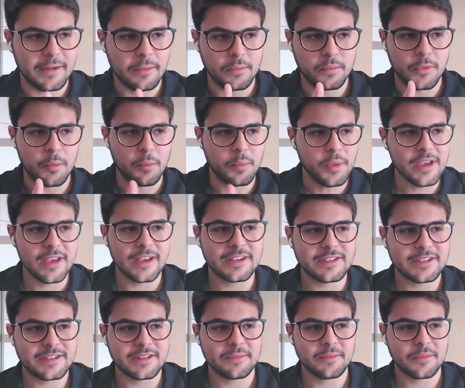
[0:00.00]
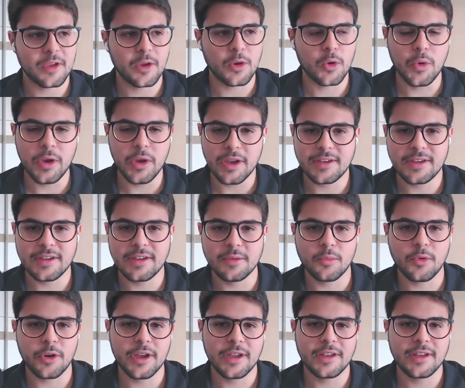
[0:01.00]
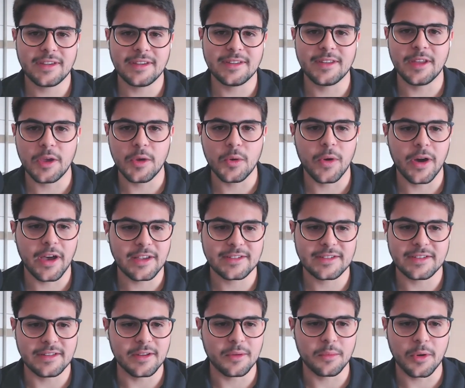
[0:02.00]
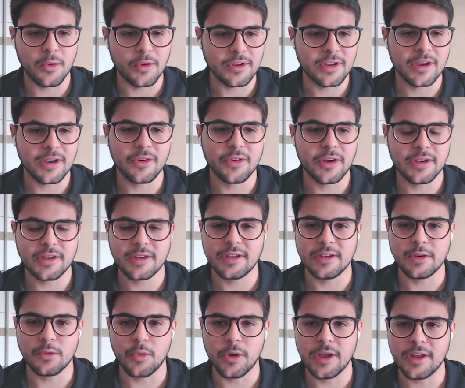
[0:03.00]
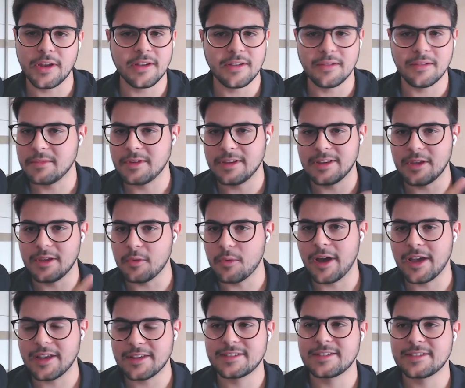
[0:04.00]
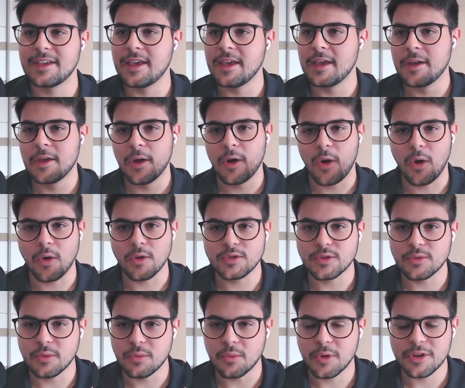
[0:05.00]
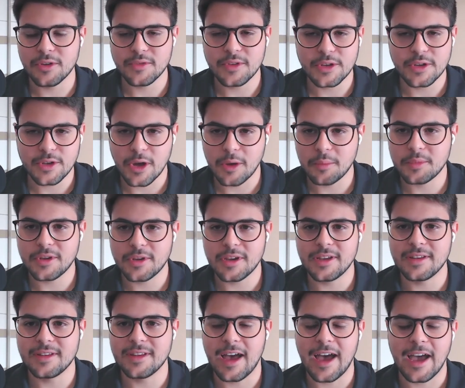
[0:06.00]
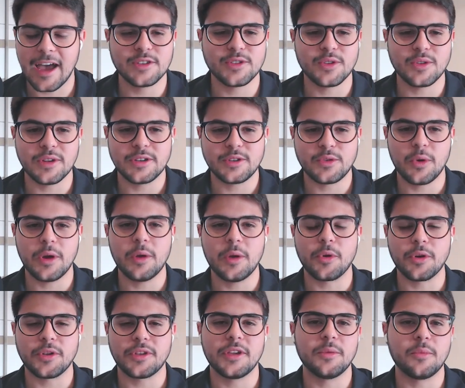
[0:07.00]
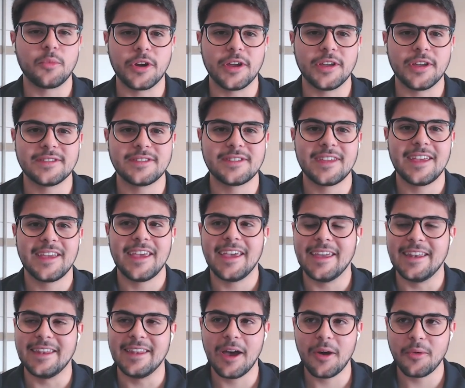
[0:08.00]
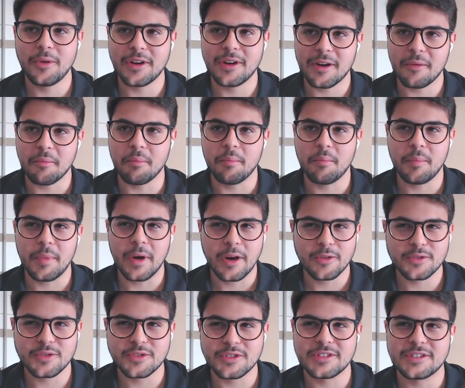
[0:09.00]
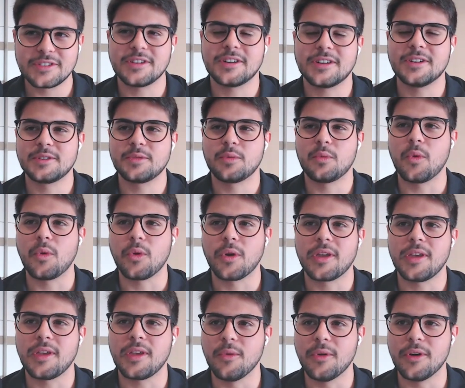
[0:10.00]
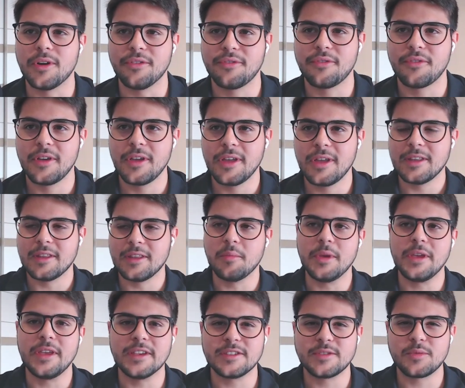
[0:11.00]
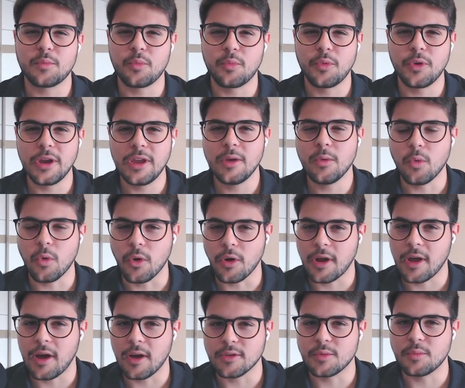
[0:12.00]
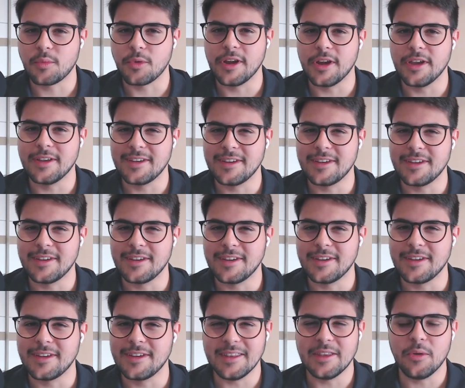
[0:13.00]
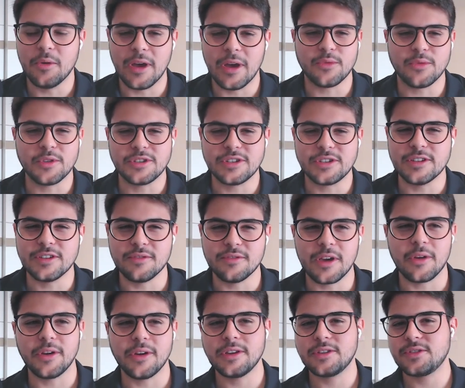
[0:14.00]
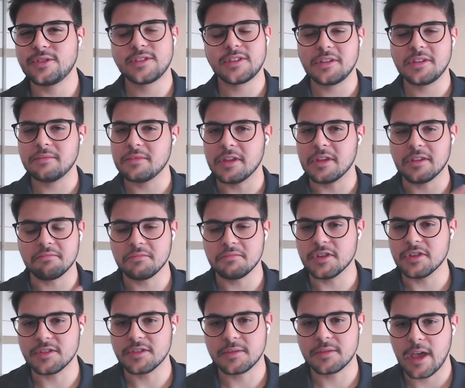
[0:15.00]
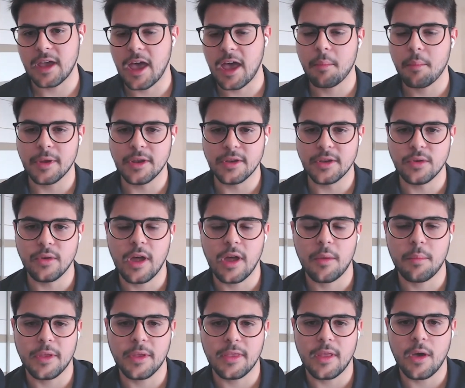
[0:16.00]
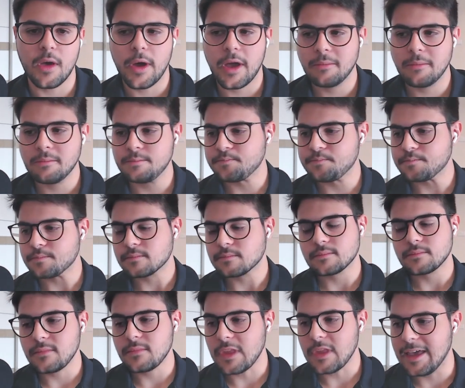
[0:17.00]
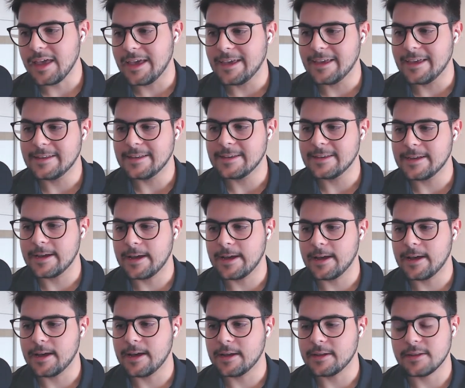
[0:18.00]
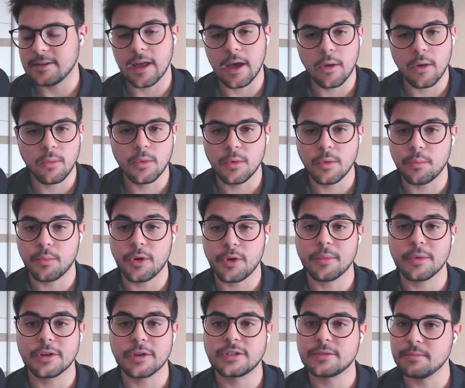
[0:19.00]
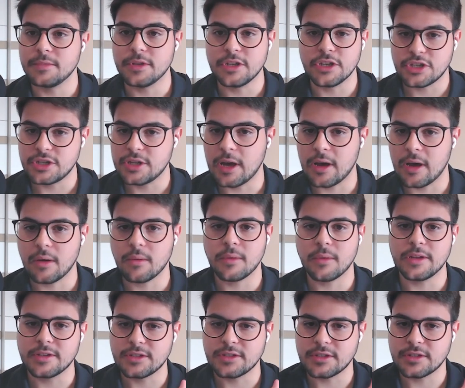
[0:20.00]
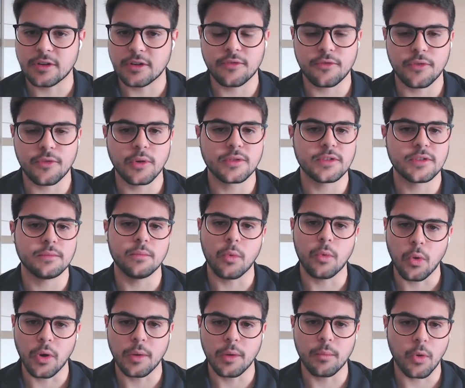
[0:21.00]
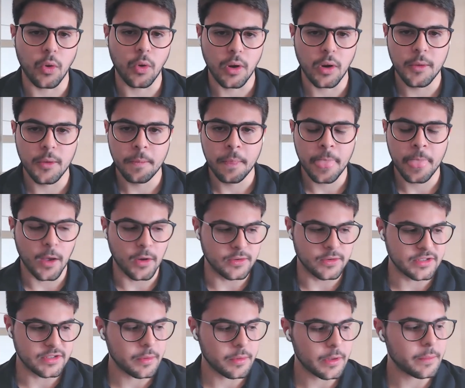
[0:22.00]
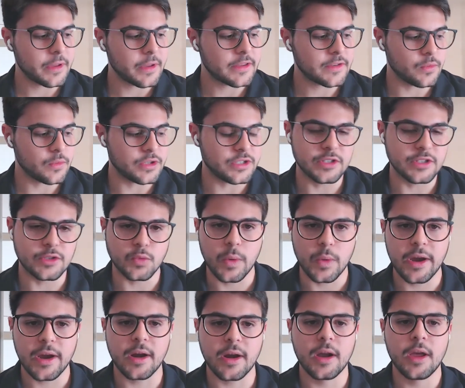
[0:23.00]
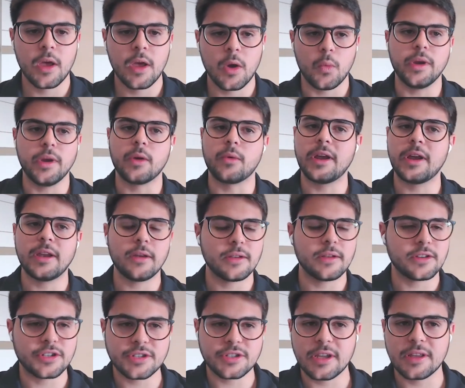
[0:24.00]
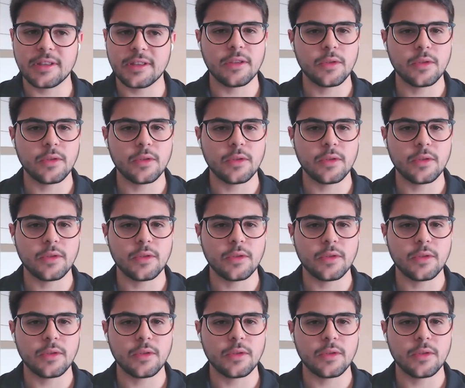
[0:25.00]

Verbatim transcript: the biggest creatine brand in the us the number one creatine rated in the us also one of the top 10 isolate whey protein brands. And now we are about to start working with the biggest pre workout brand in the US, which is very interesting. That just happened to happen that way. And uh, now we'll pretty much niche down and start focusing more and more on supplements, which is where we already understand the